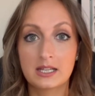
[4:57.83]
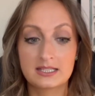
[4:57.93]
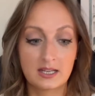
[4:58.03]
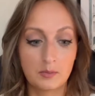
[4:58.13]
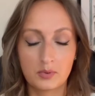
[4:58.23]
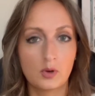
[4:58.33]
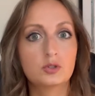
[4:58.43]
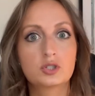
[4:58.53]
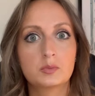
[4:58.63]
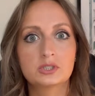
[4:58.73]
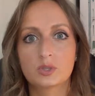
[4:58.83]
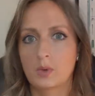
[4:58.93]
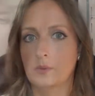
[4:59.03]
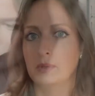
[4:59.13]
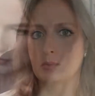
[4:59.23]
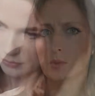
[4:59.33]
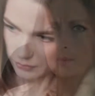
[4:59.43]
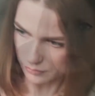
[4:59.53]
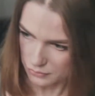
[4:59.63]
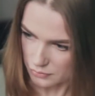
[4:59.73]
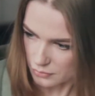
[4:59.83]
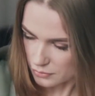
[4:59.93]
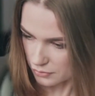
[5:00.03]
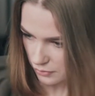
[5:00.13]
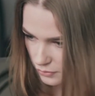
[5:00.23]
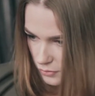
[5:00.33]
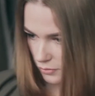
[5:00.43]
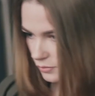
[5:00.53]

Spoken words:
Is it approachable to where people would be like, she looks